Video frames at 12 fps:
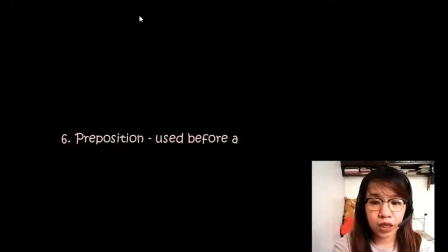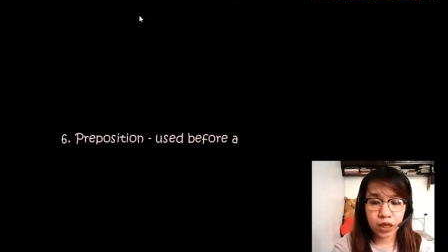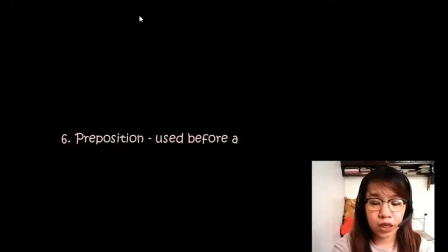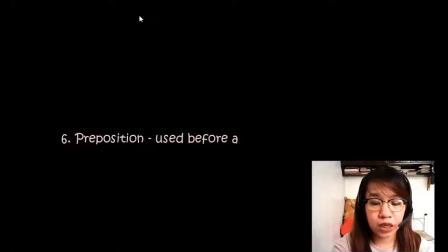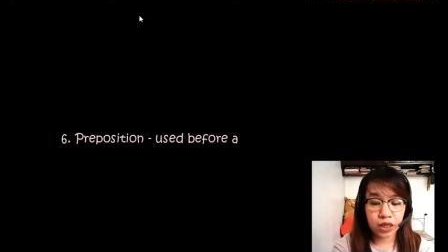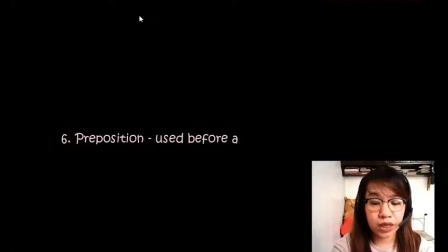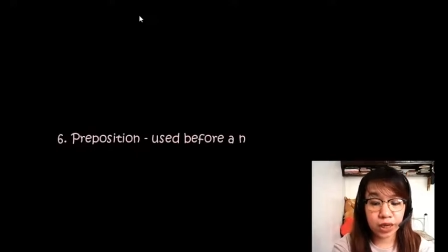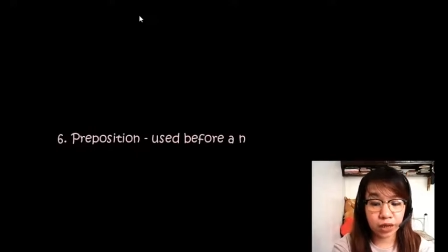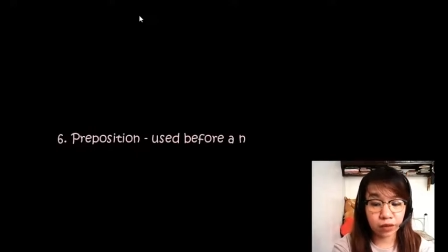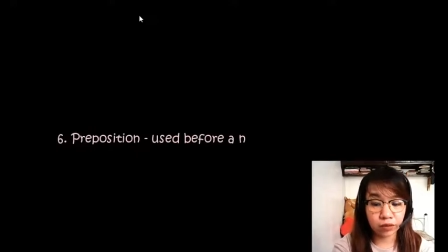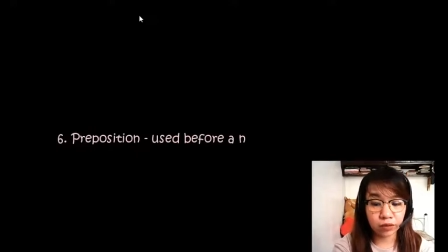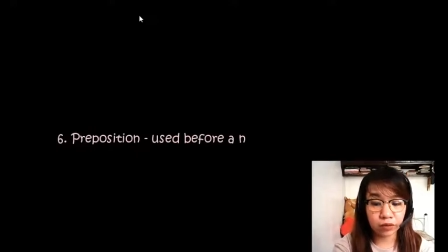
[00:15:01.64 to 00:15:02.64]
a
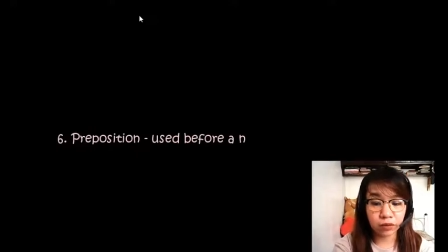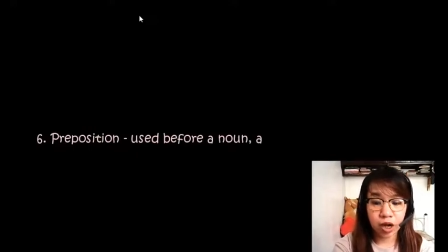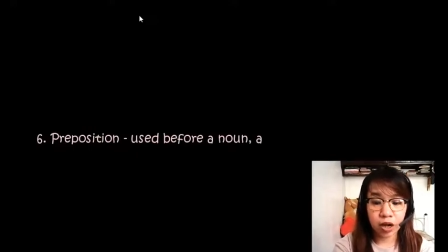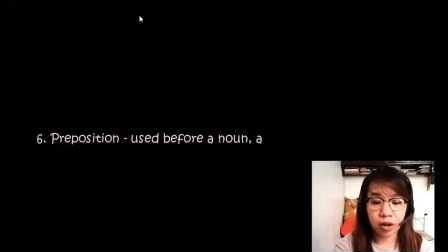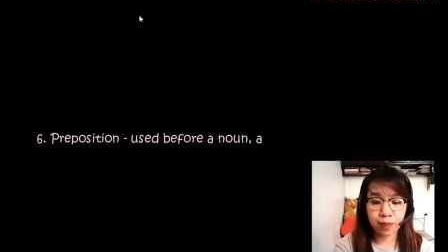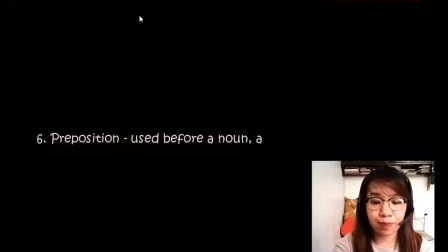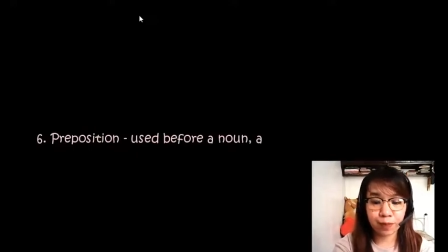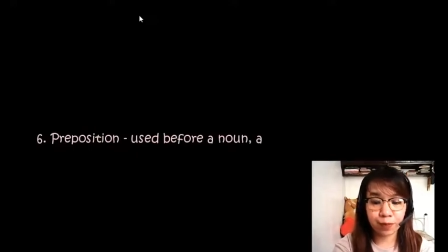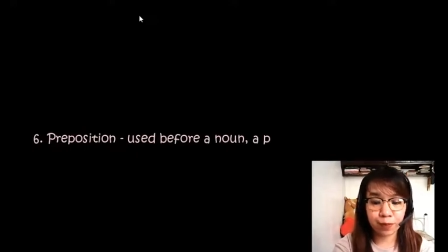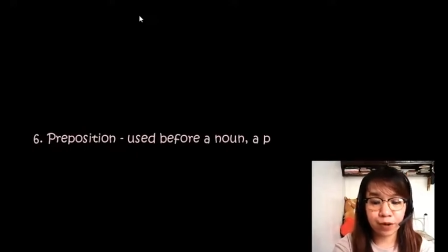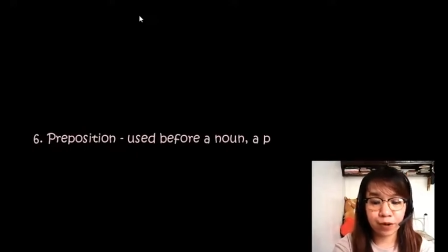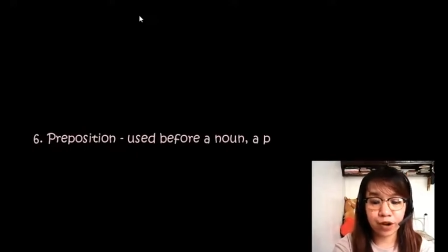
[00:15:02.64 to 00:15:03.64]
noun, a
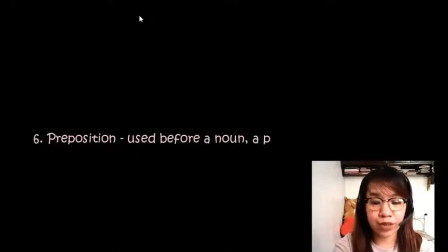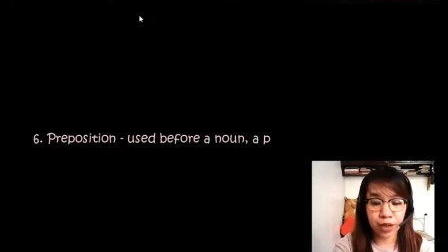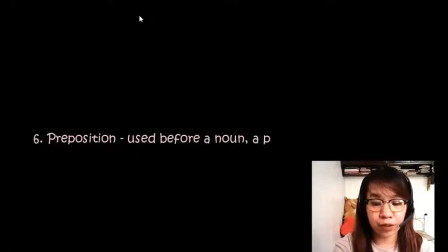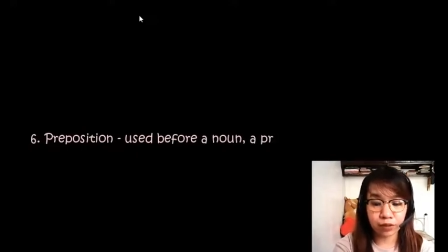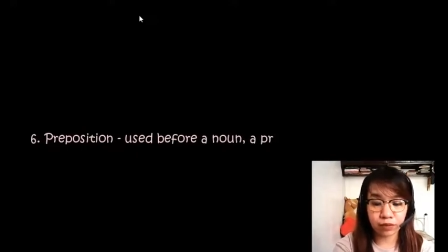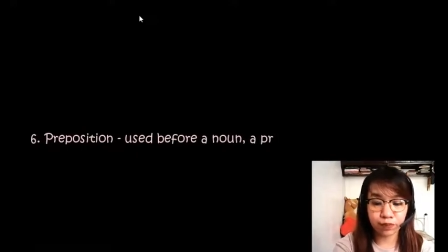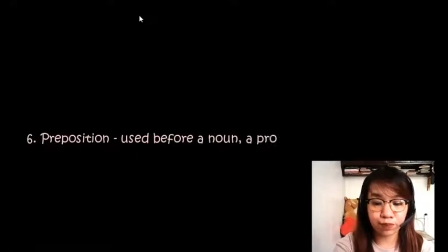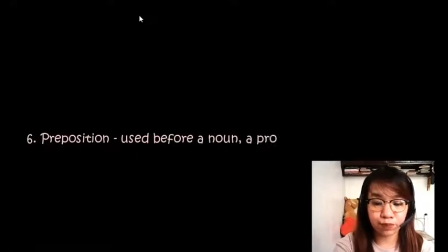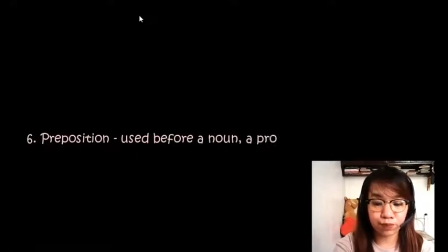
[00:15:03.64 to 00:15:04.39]
pronoun,